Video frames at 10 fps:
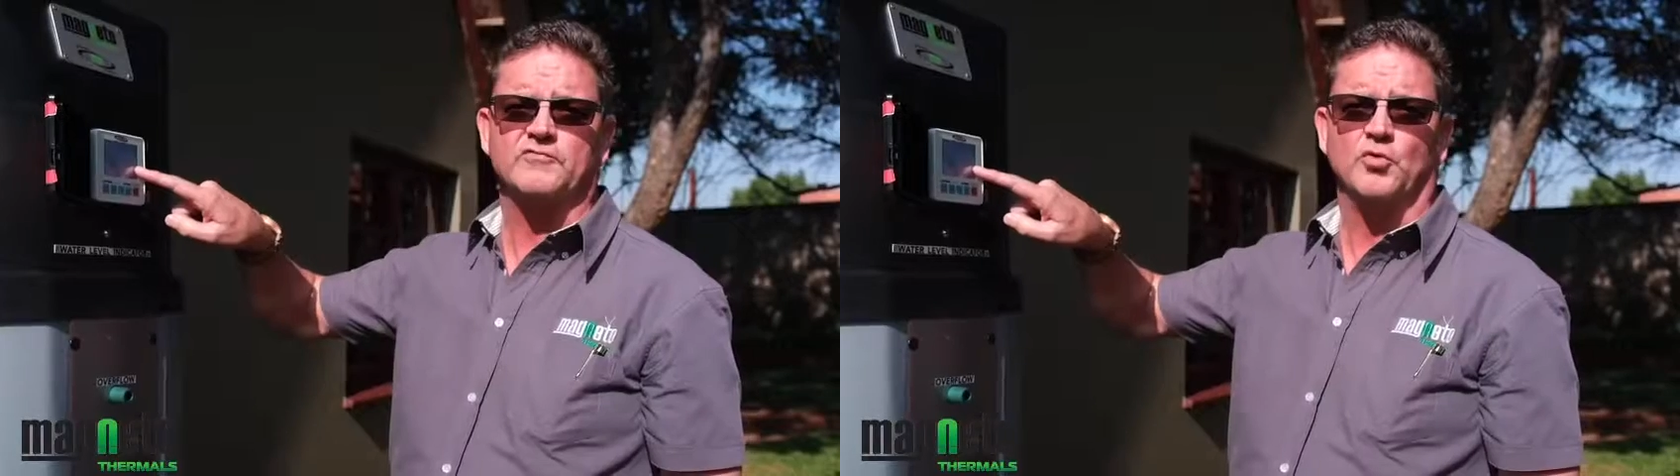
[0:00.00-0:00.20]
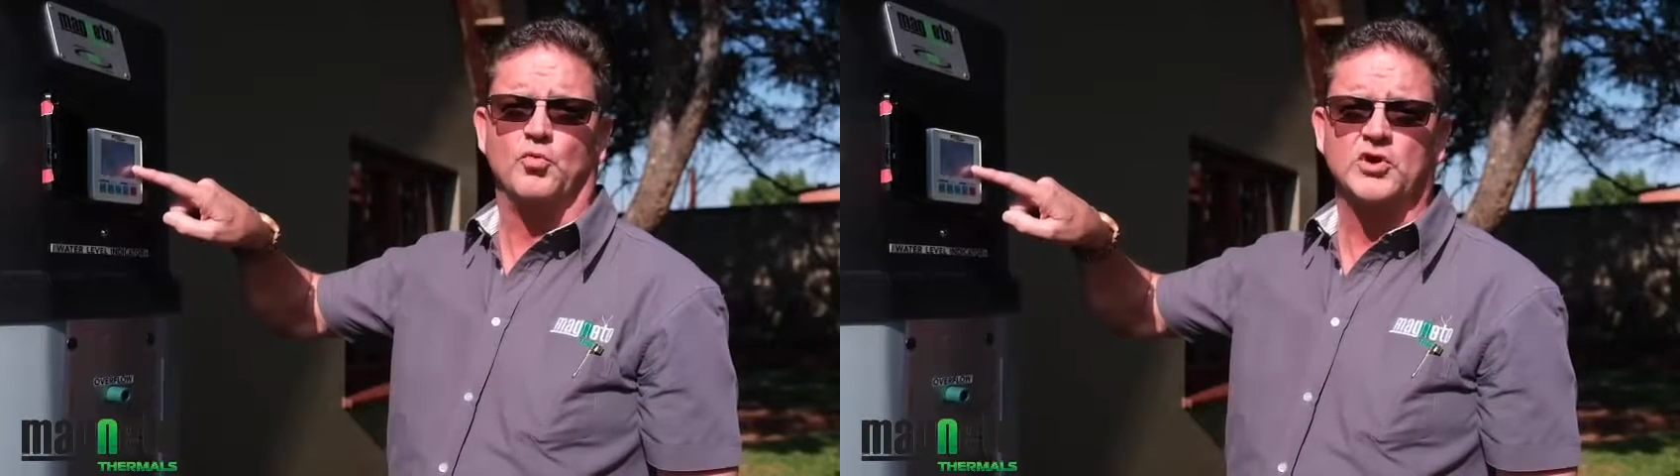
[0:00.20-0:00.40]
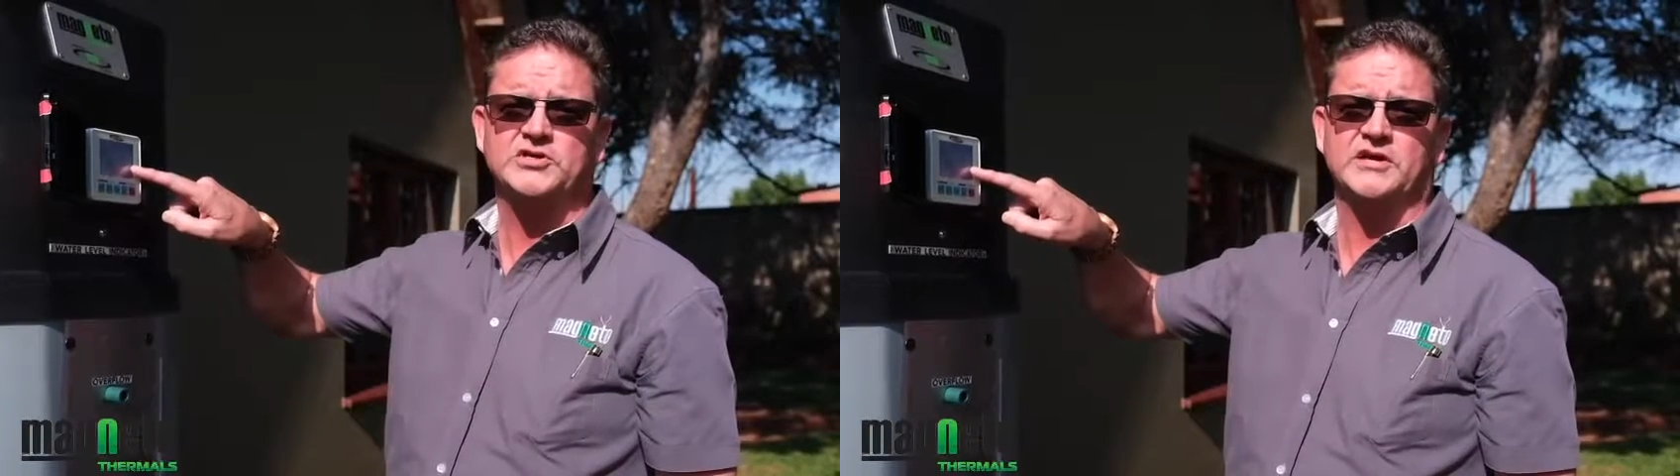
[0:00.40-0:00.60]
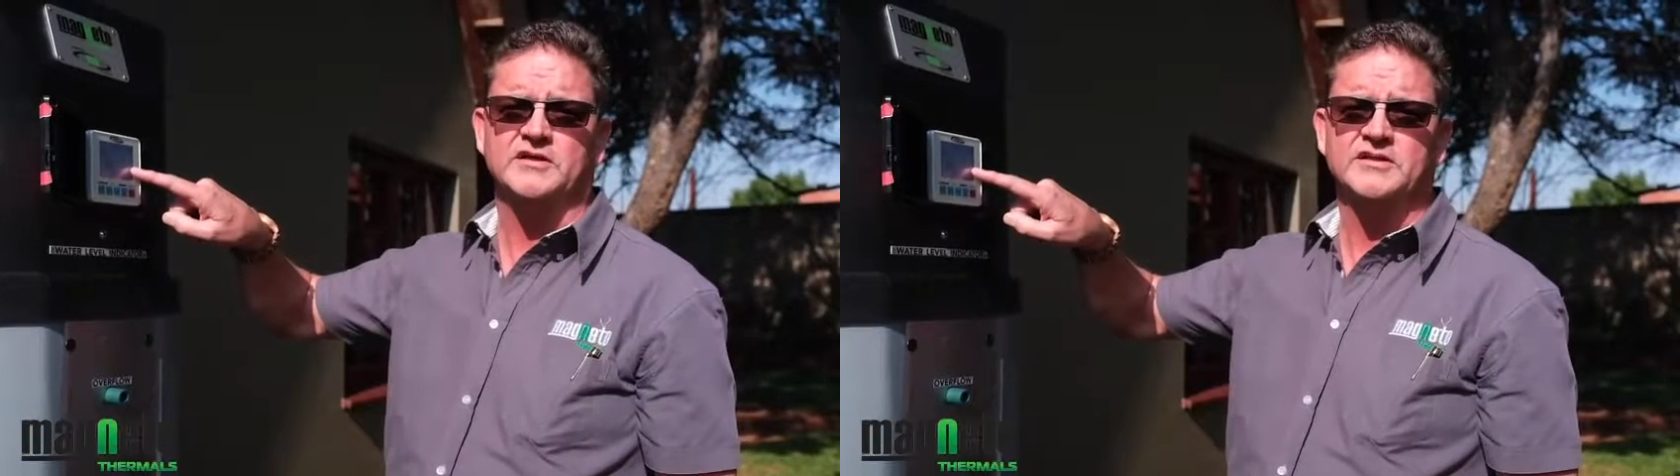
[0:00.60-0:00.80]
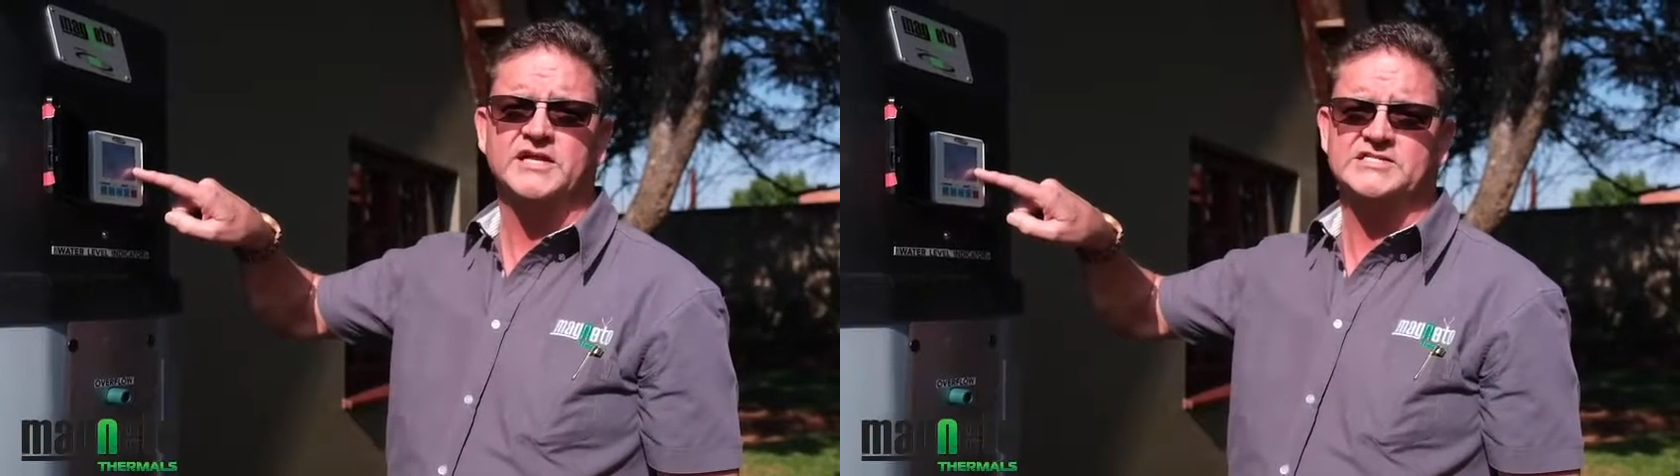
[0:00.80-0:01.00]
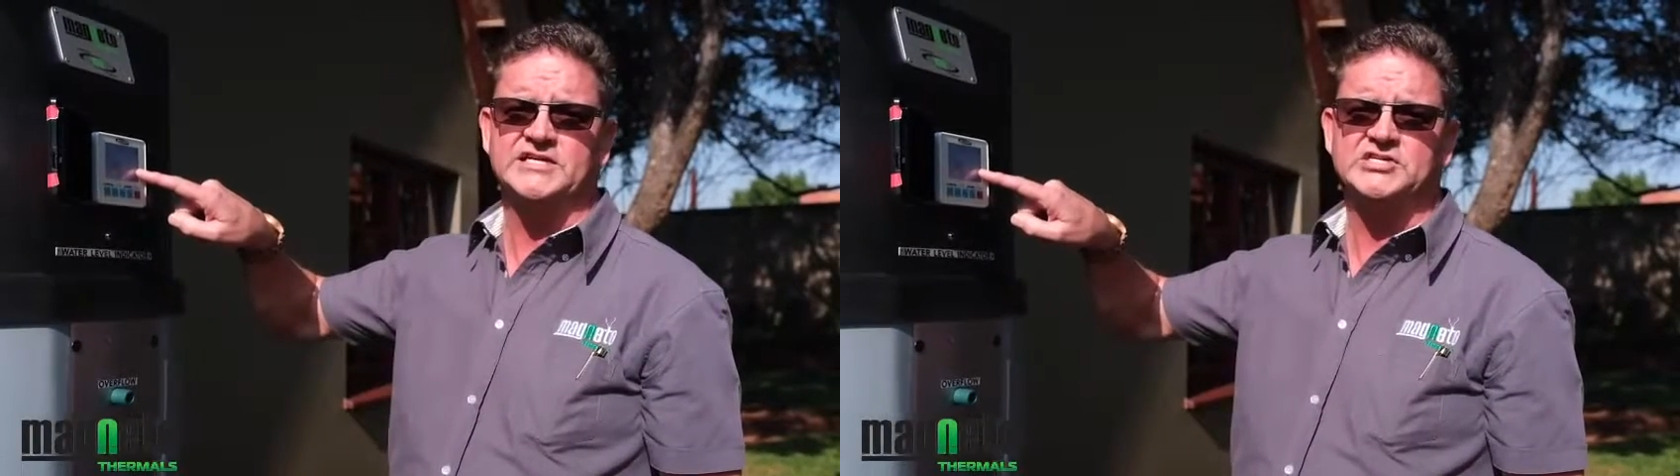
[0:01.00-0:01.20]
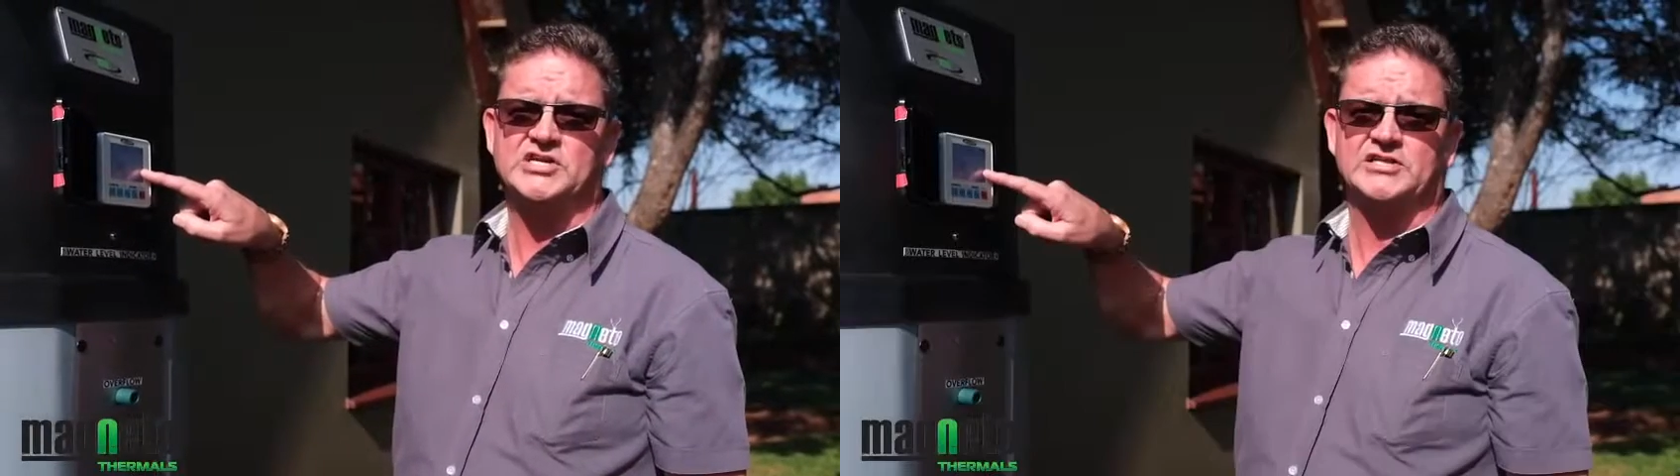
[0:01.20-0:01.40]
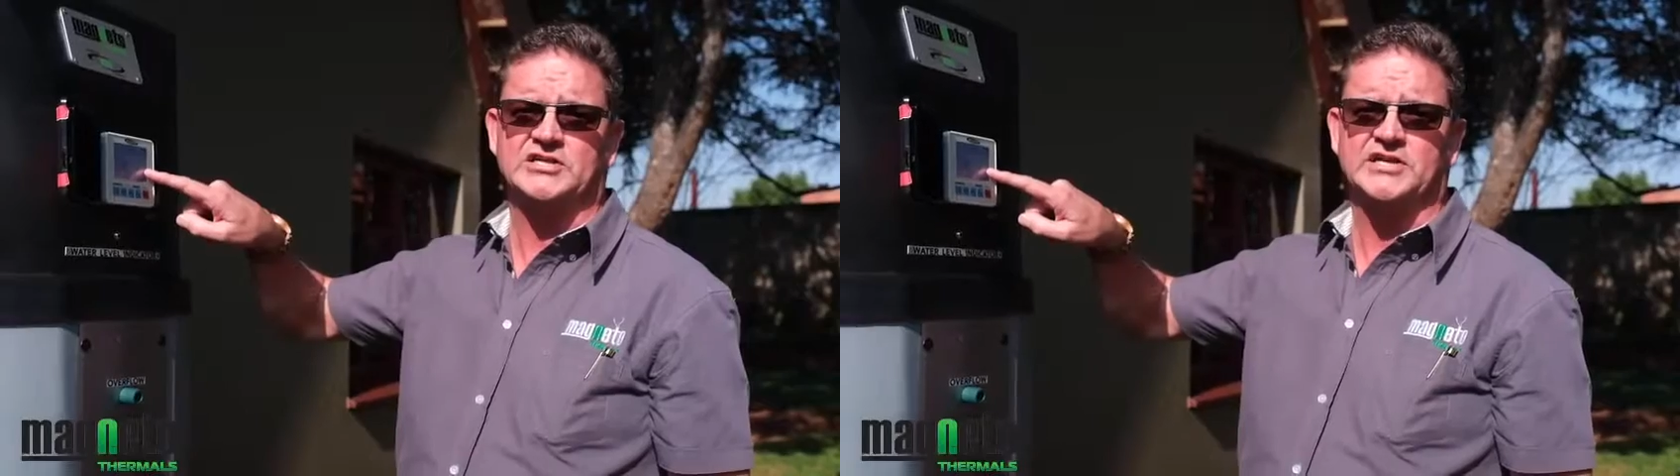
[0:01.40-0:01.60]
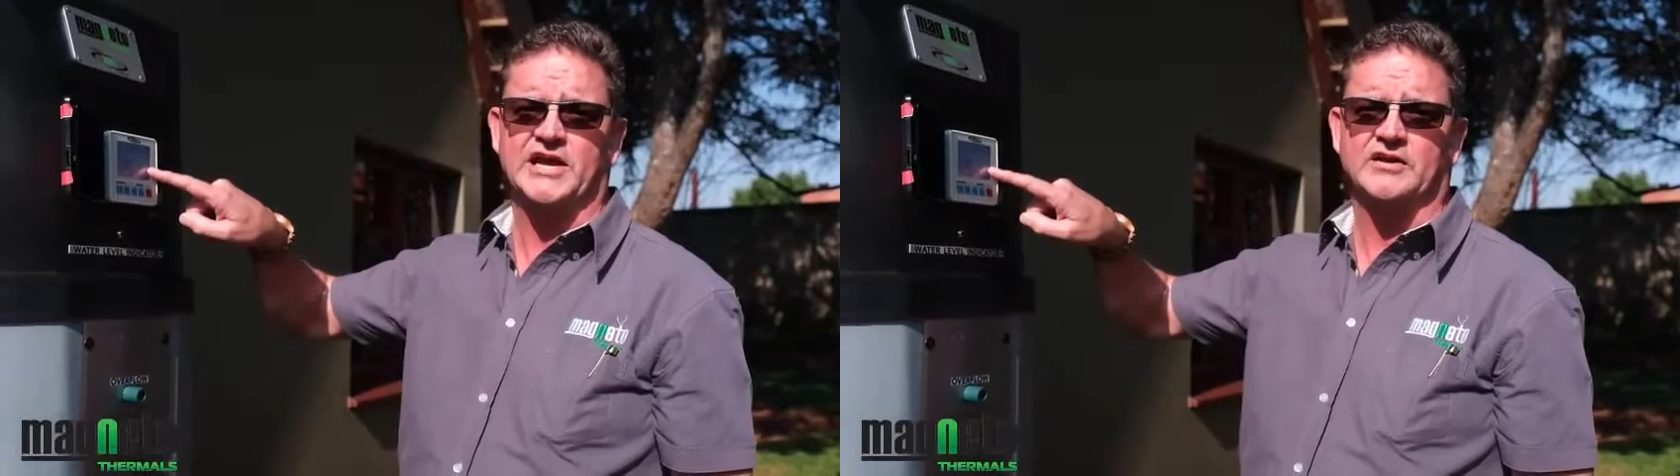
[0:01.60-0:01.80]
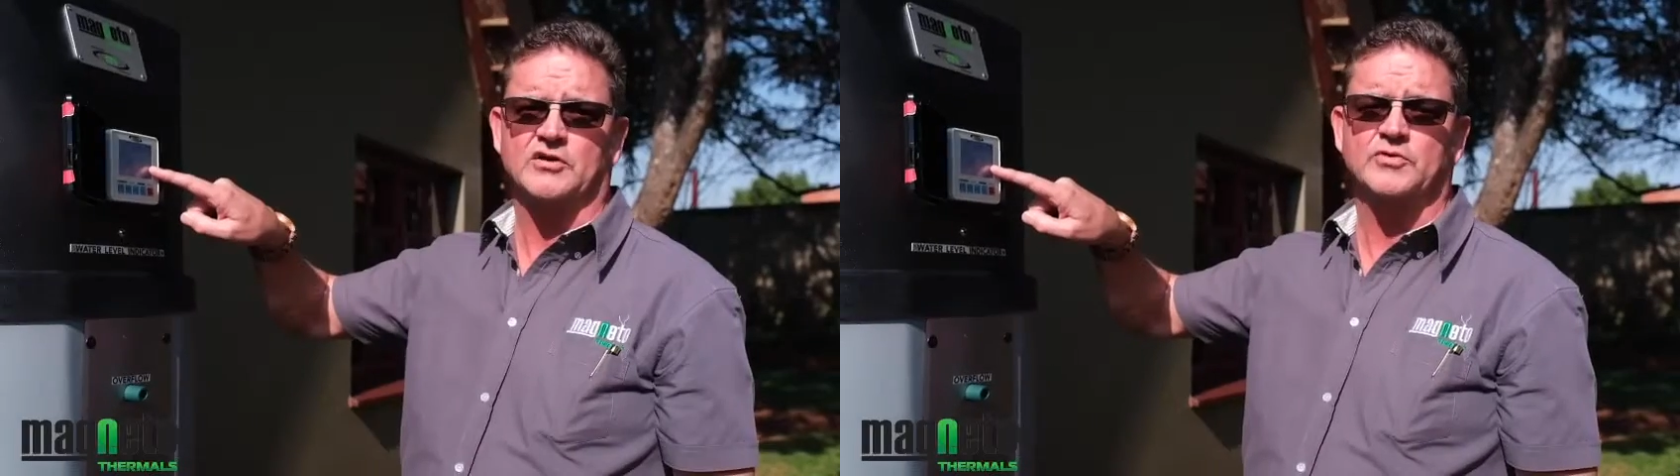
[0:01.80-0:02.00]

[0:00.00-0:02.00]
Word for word: of the water that's inside the tank,